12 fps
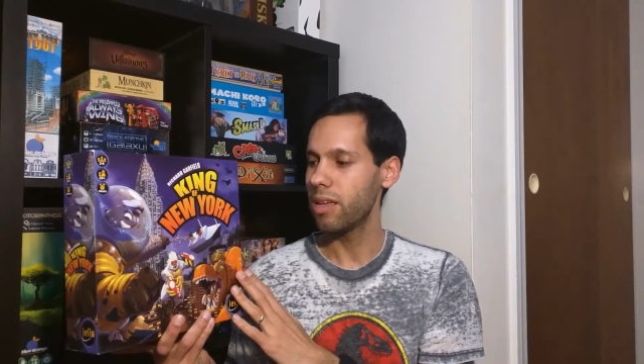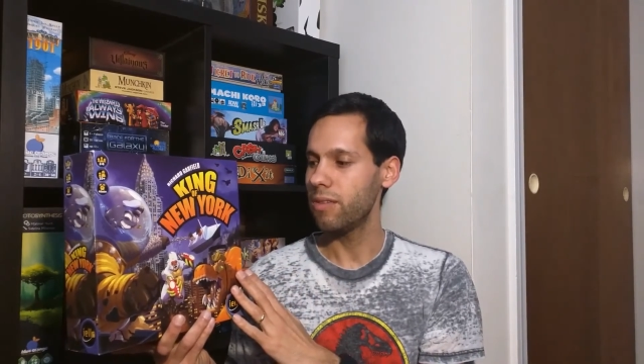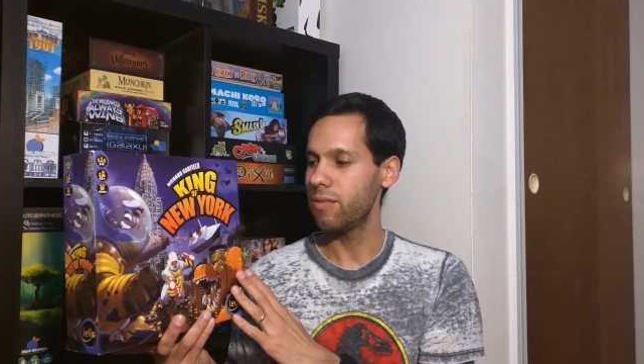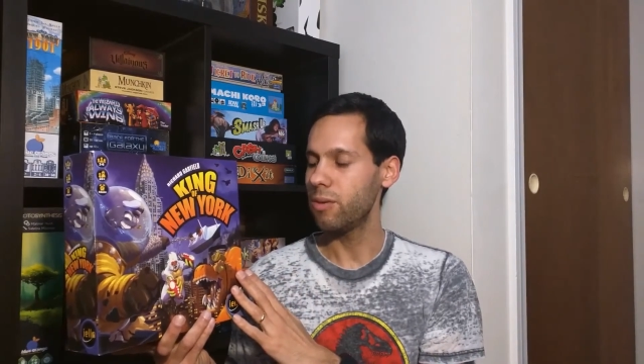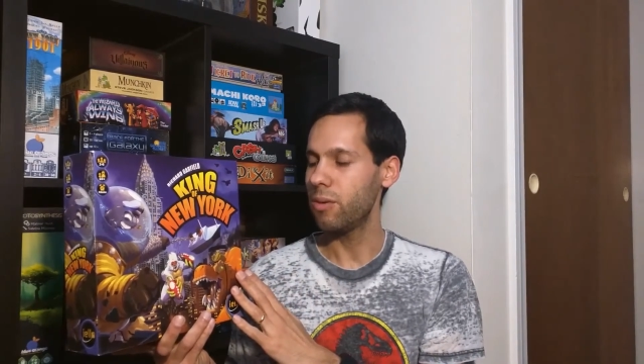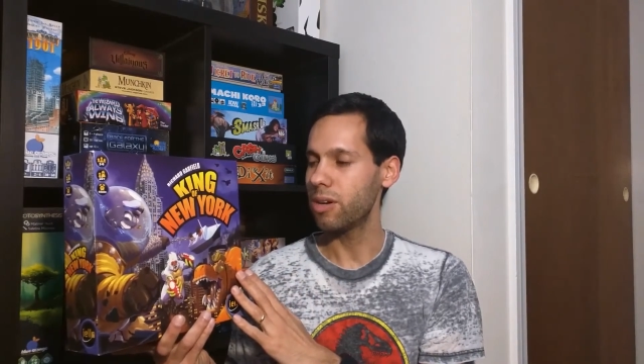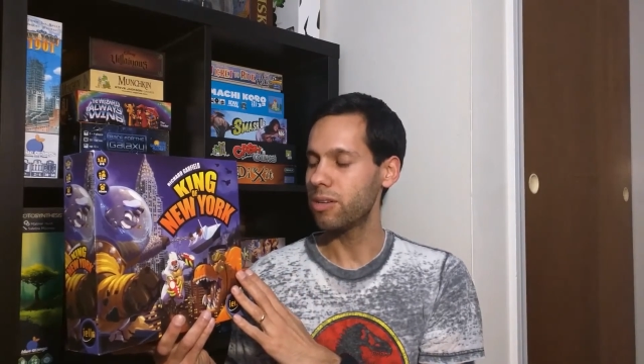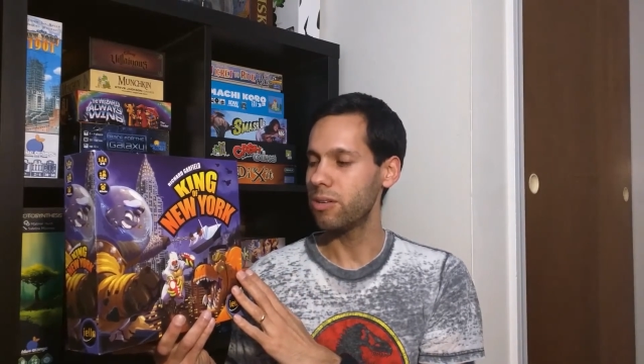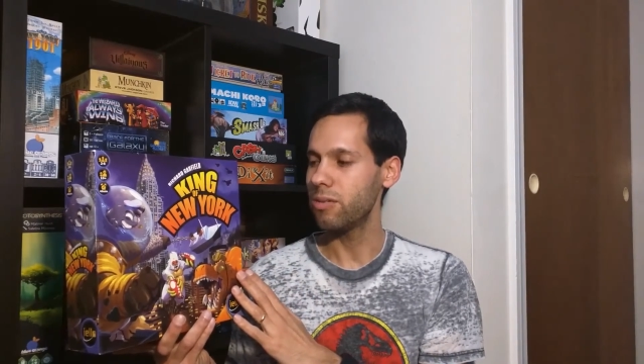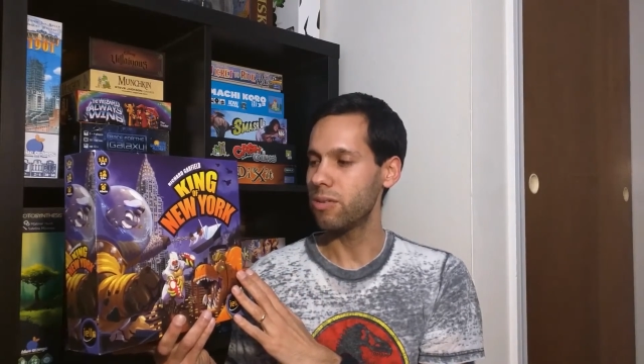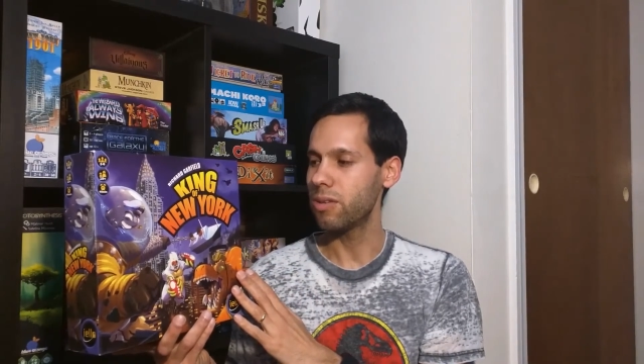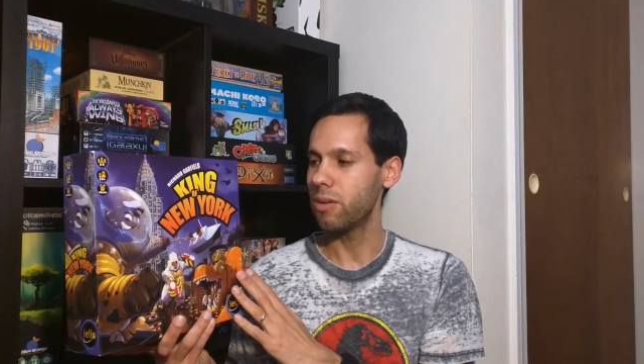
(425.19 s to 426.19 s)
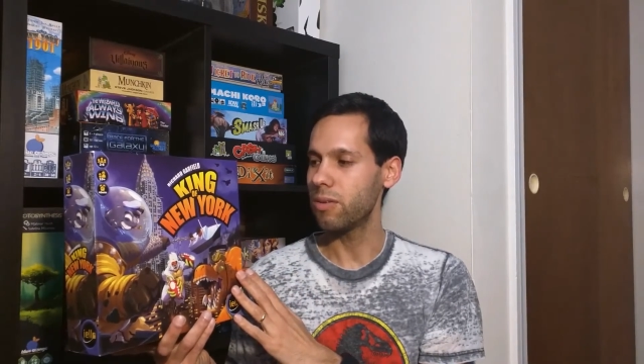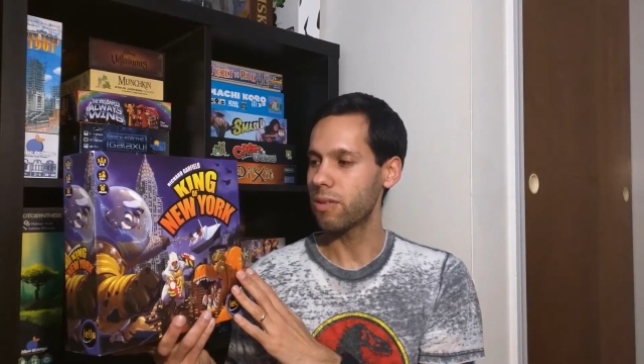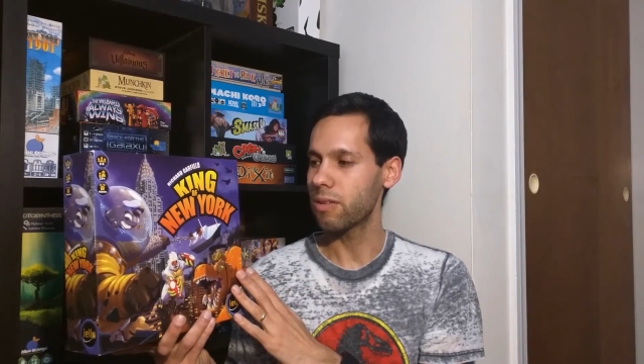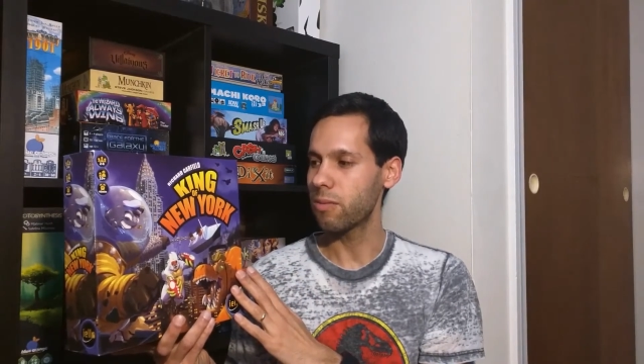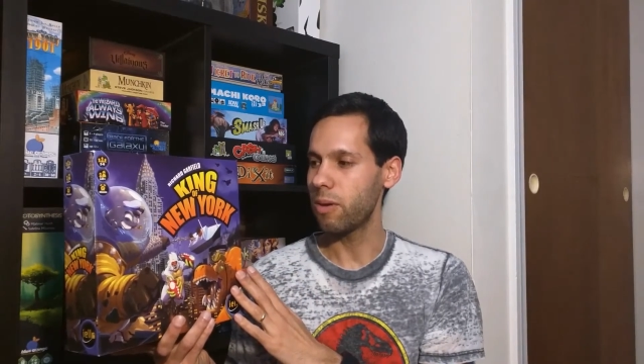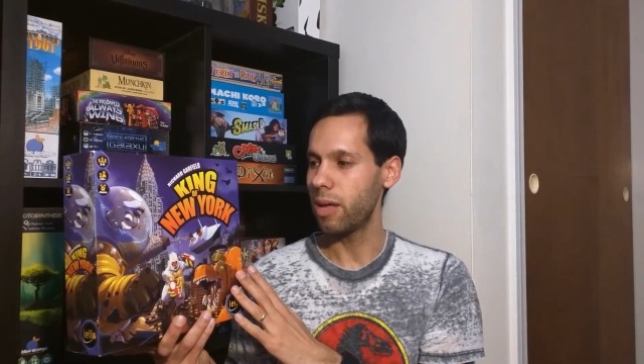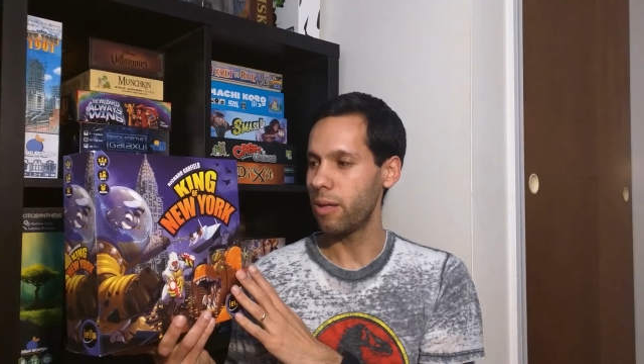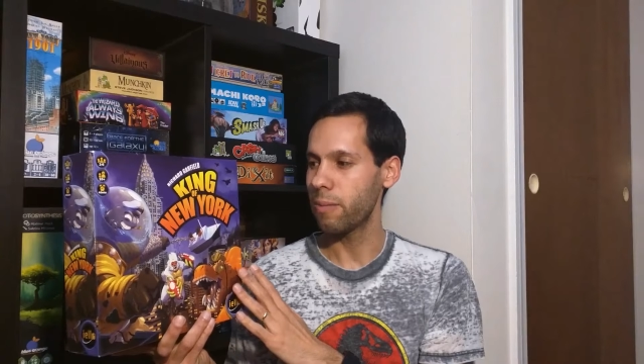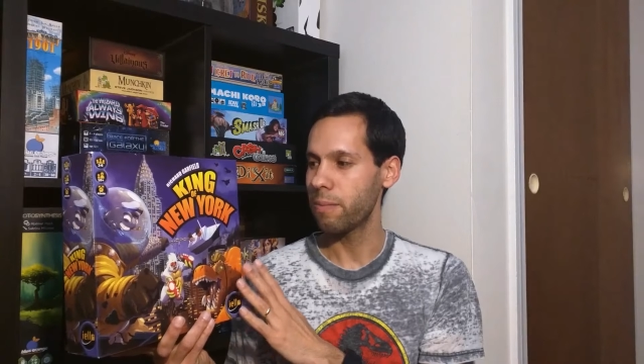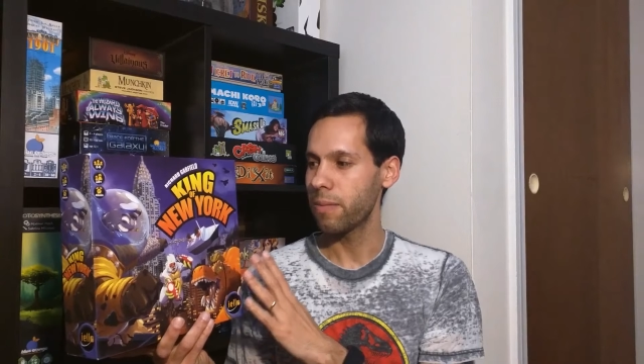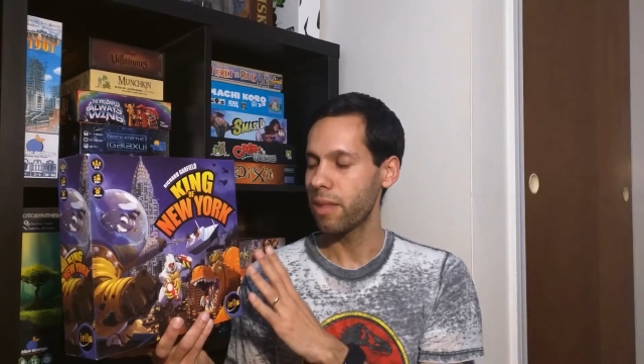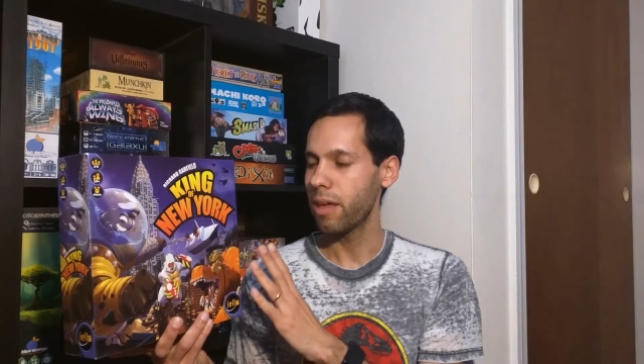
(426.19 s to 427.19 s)
if you want to use those as
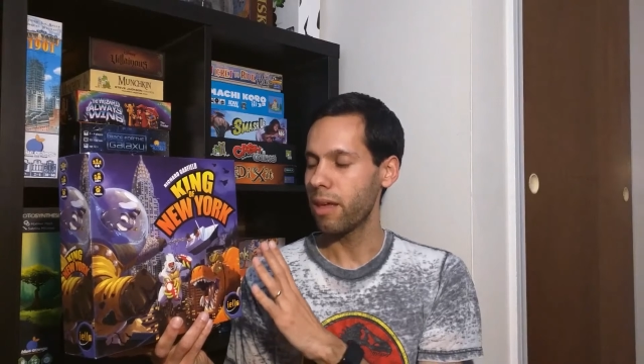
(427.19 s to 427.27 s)
well.